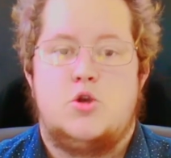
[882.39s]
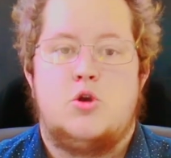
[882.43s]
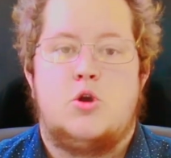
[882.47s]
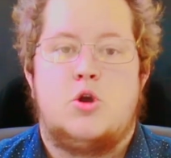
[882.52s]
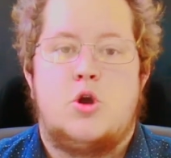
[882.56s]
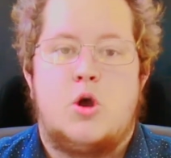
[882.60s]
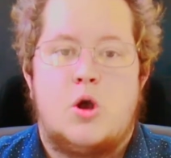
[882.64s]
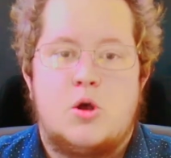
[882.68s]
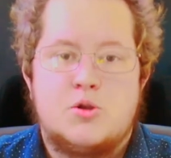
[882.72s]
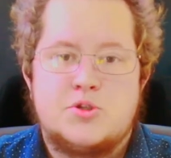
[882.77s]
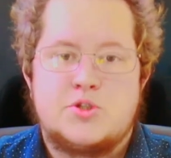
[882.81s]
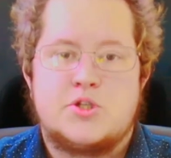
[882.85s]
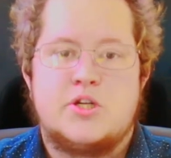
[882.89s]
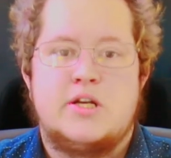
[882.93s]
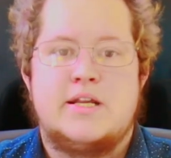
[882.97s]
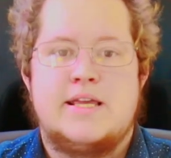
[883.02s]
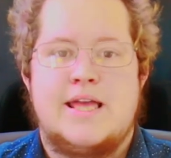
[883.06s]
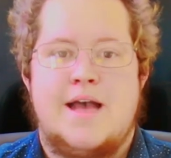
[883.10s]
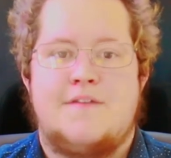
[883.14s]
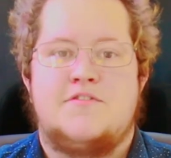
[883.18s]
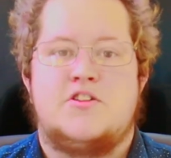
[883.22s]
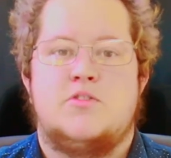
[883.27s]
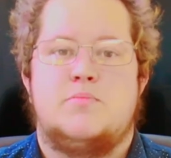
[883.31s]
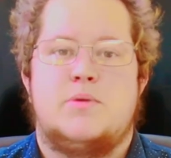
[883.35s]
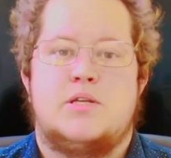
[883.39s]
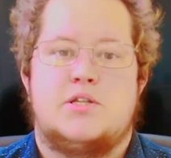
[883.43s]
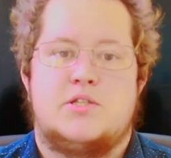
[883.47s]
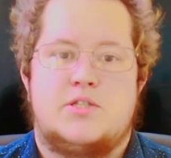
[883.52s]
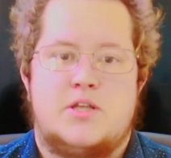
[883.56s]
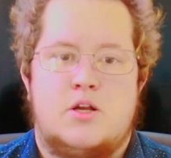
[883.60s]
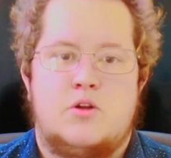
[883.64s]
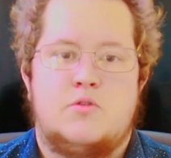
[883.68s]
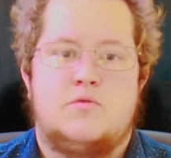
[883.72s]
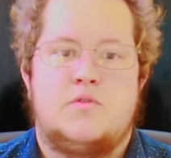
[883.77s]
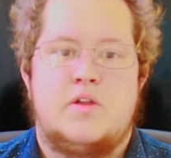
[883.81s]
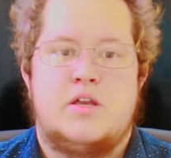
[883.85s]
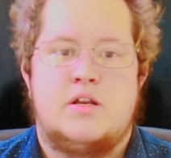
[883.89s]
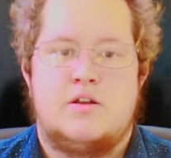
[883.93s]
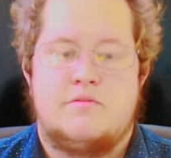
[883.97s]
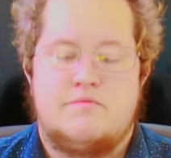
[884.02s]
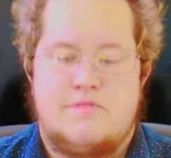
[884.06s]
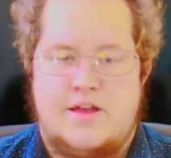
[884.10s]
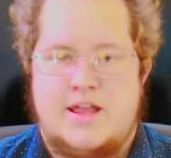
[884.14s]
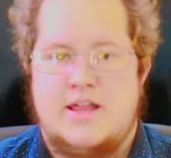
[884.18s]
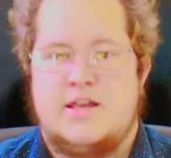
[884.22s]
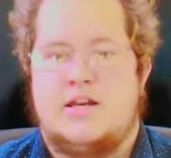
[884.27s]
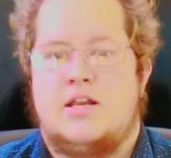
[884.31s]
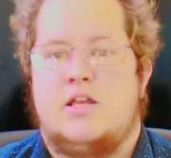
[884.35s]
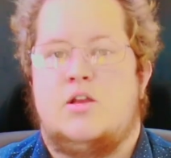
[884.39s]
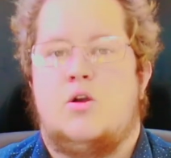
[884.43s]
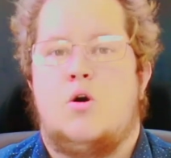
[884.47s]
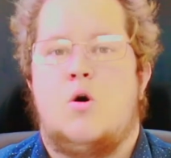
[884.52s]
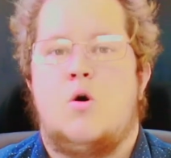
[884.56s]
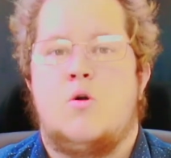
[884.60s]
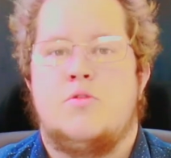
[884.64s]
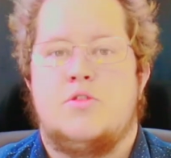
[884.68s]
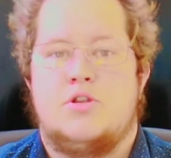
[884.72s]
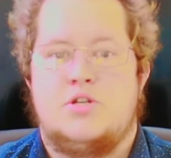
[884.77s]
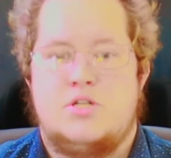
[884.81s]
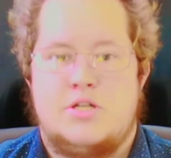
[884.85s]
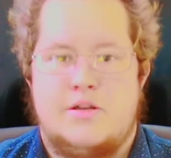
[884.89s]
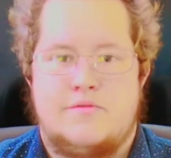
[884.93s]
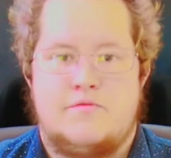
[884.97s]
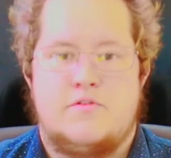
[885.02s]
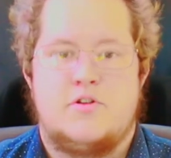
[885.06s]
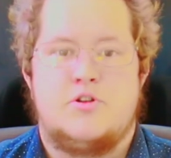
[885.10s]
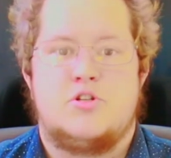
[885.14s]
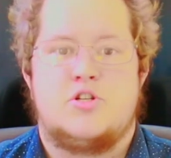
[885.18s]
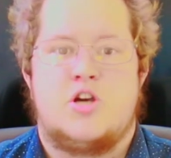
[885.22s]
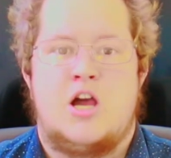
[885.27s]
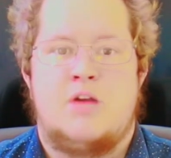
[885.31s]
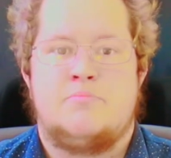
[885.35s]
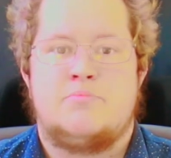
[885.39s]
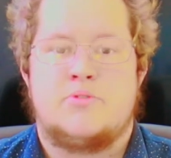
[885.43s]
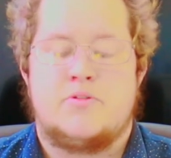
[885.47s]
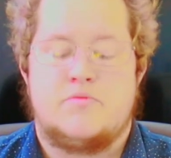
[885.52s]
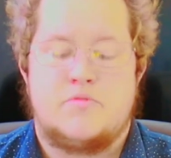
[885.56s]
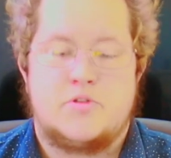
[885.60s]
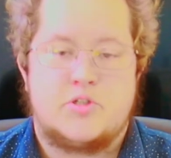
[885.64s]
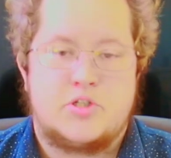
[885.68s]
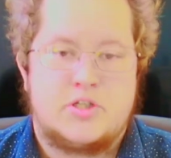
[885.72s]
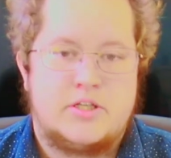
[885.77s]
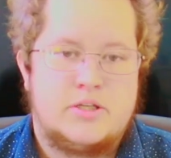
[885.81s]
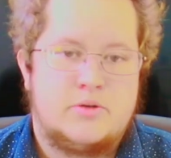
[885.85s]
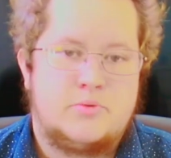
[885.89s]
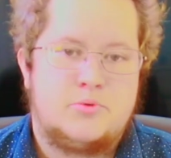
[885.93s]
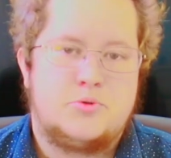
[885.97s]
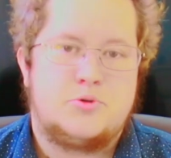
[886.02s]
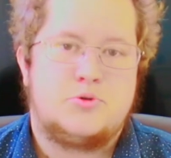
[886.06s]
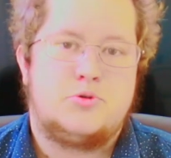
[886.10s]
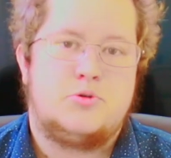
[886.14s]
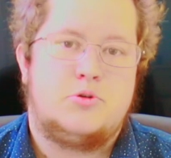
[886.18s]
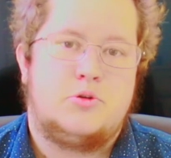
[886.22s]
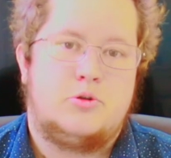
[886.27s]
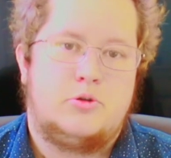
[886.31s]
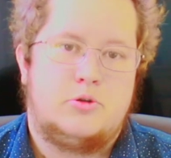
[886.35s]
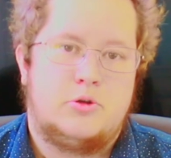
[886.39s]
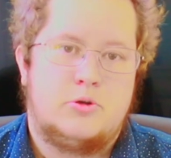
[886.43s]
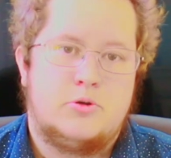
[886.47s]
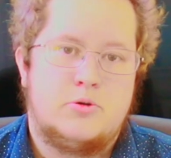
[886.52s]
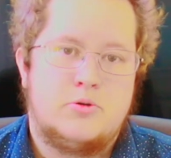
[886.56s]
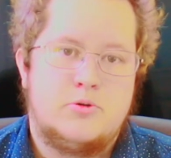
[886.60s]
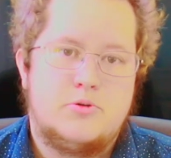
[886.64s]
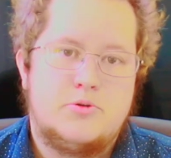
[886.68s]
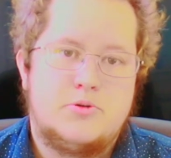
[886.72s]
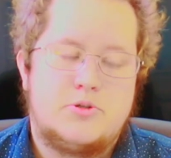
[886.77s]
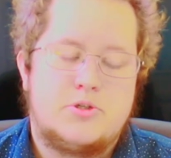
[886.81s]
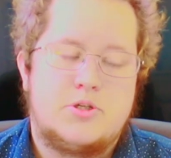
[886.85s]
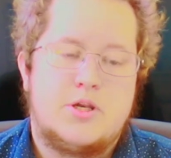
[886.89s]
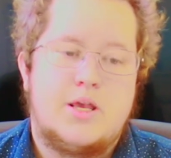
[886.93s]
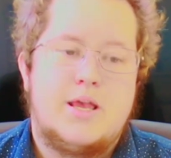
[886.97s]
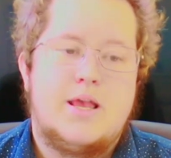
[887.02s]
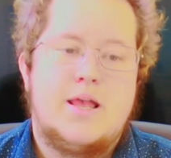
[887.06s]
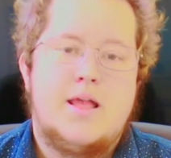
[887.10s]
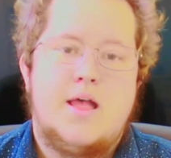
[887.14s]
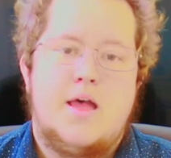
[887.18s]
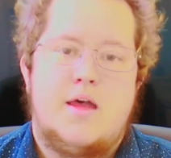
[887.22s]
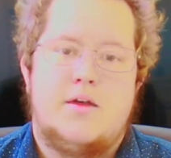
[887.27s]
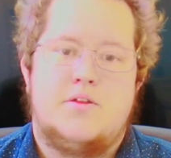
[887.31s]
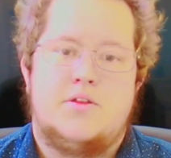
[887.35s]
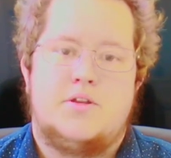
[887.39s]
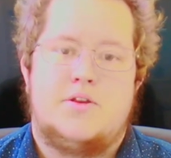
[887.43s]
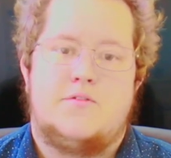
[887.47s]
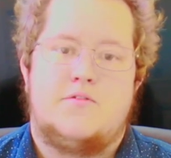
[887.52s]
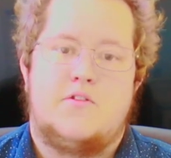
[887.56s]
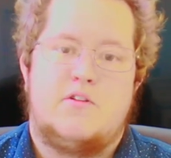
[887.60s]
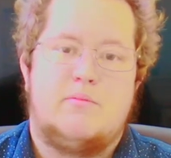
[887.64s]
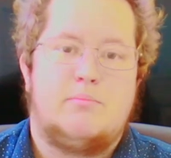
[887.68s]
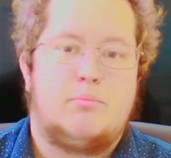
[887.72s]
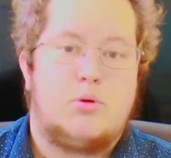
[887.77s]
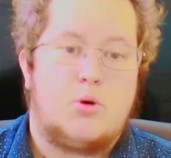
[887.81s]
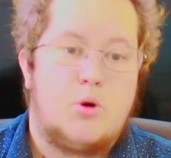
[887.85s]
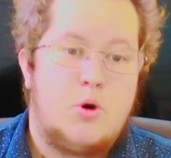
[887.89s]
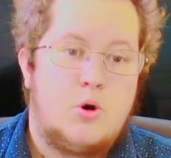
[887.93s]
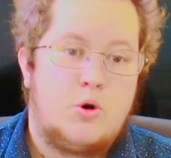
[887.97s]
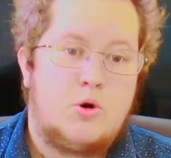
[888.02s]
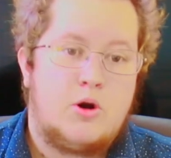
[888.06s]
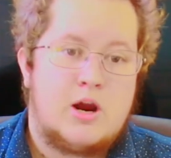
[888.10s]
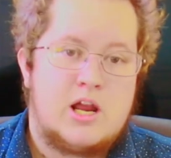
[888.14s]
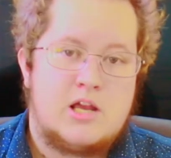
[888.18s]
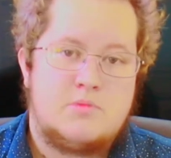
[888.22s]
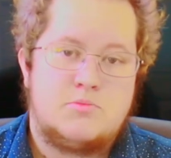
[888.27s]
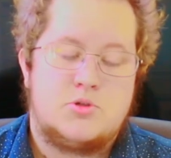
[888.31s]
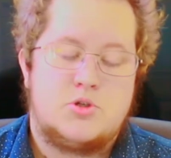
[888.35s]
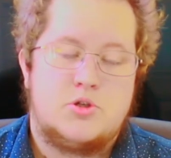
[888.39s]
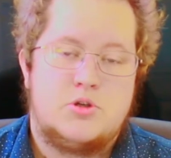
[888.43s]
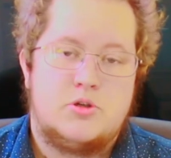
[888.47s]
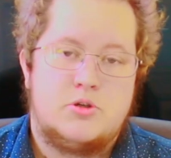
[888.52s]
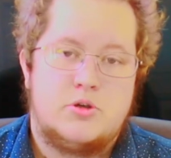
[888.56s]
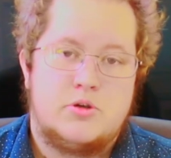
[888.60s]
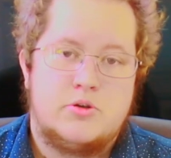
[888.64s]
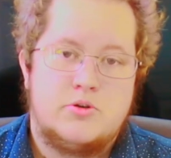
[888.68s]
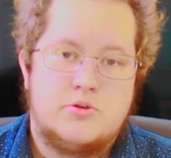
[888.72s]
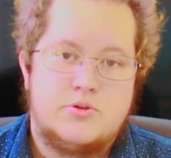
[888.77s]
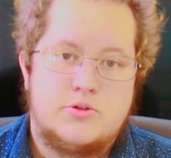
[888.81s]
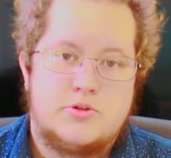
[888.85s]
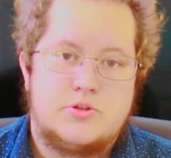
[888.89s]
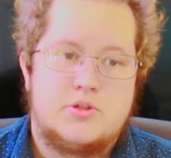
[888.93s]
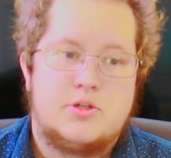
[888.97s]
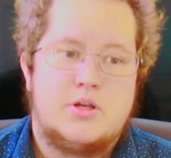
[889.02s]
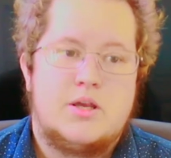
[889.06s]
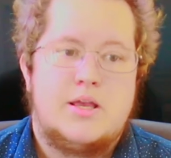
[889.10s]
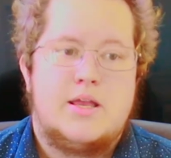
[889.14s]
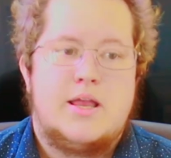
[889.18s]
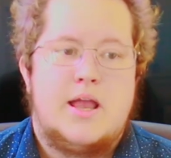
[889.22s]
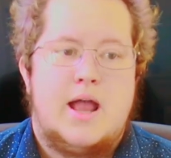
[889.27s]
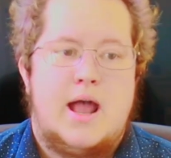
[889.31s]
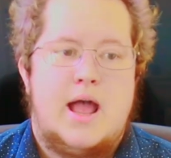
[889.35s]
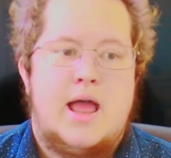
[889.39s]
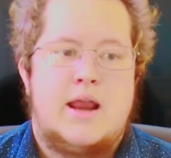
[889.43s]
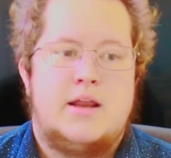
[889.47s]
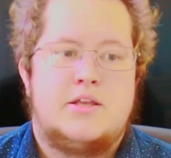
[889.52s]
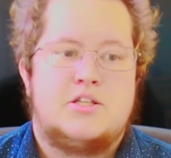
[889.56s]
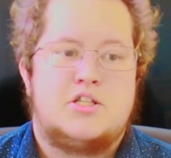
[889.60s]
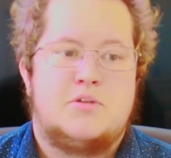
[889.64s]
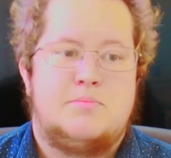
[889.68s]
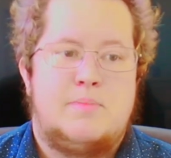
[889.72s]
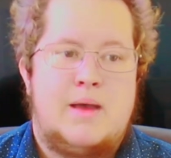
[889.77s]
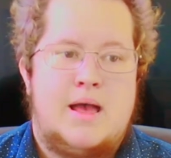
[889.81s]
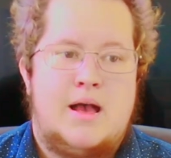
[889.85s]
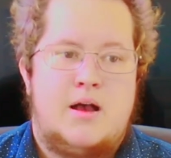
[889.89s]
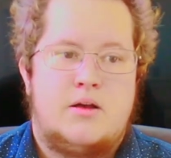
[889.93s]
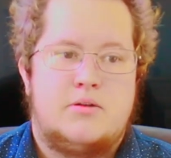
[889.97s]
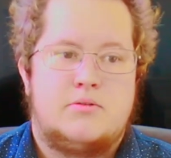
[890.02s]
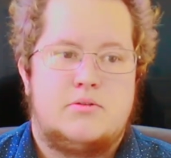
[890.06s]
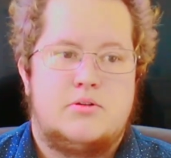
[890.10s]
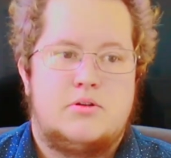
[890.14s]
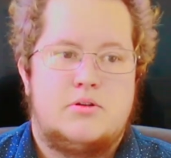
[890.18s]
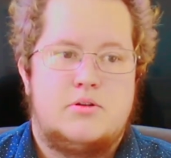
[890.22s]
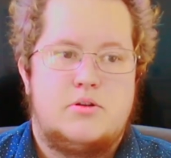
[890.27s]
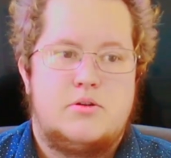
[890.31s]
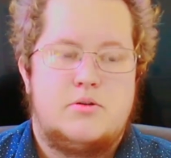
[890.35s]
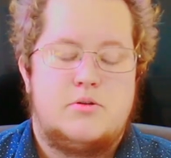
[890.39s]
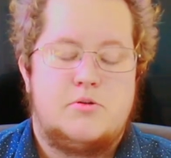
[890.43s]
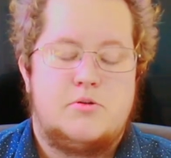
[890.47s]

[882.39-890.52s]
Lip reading: You constantly have to be self-innovating on the different types of skills you use and the different programs you use, and it's about